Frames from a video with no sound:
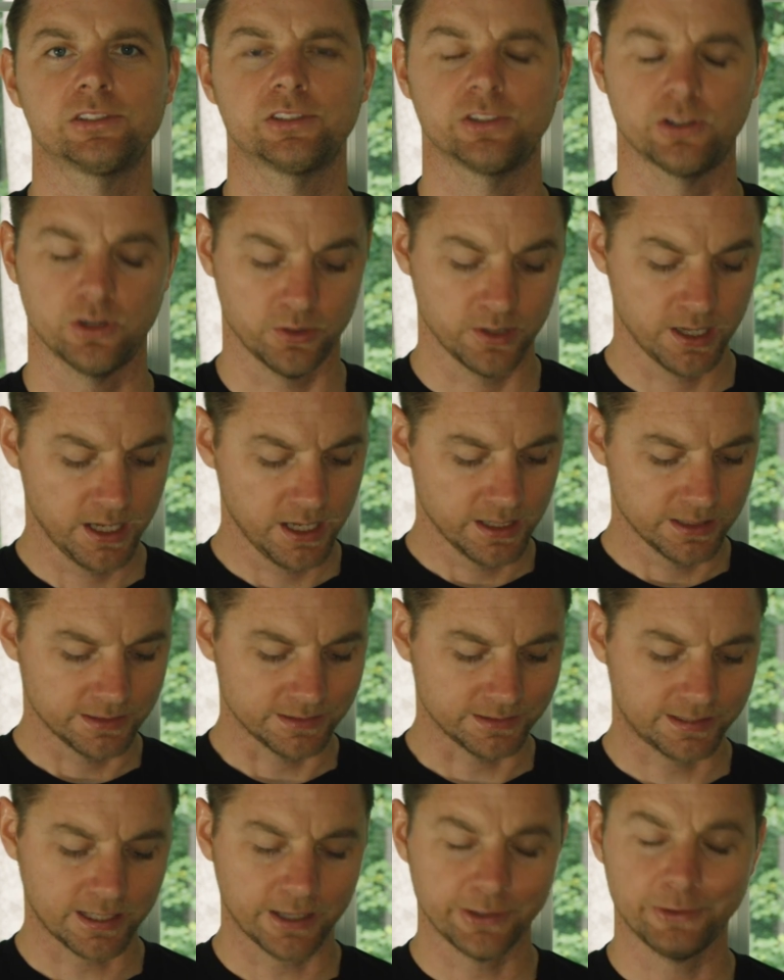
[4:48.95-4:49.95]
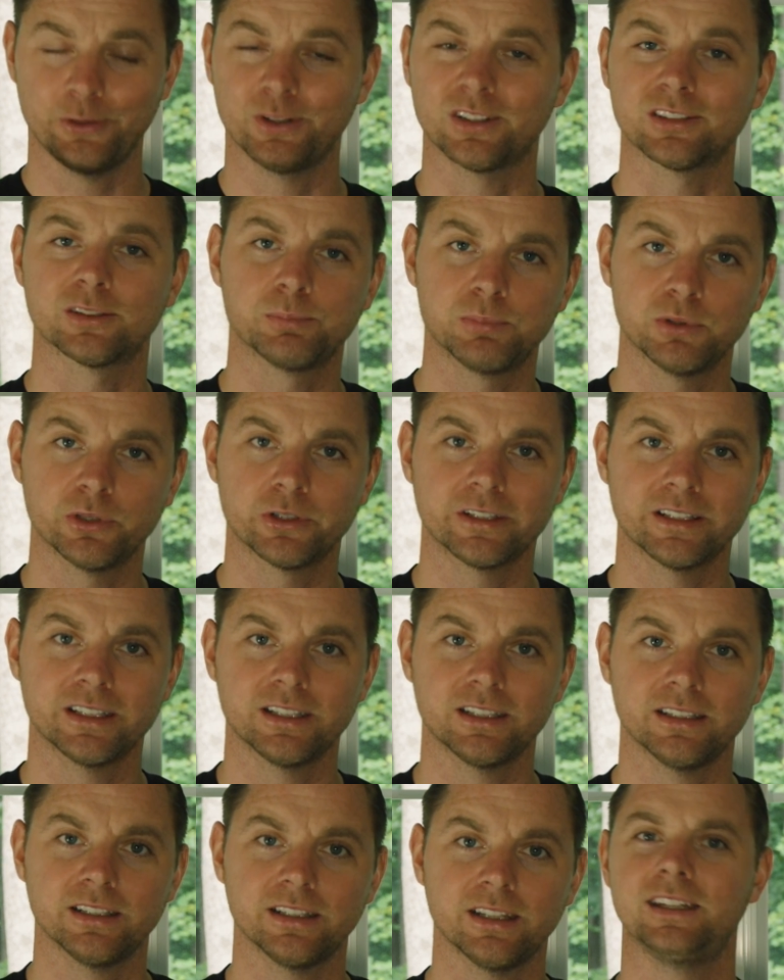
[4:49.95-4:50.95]
So Nintendo explored
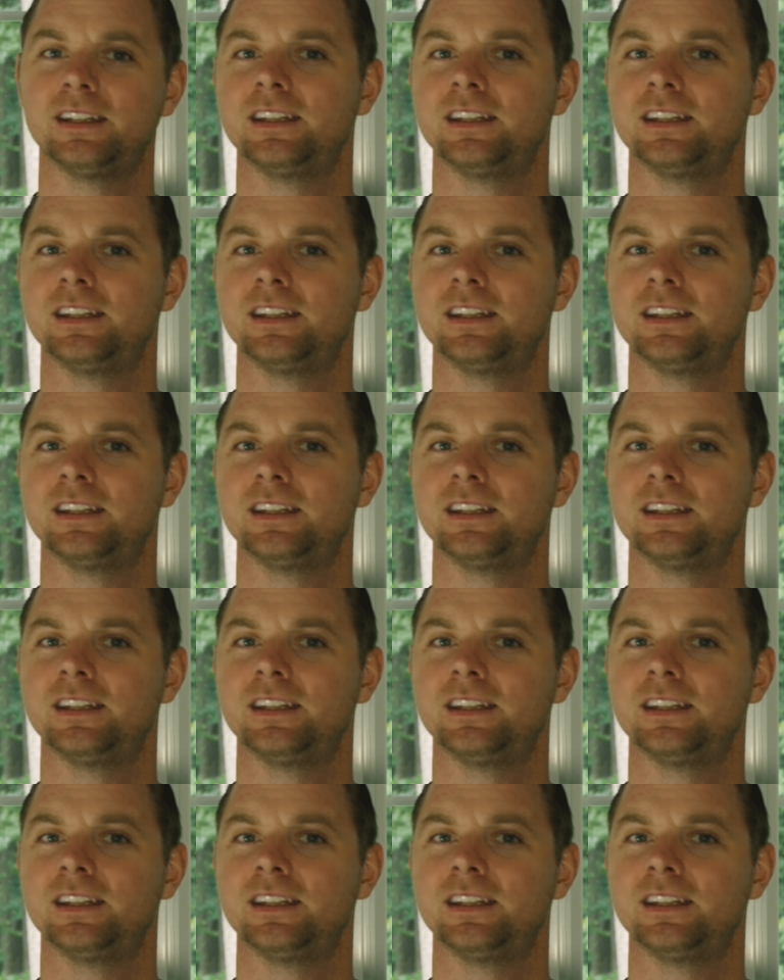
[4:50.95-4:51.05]
it.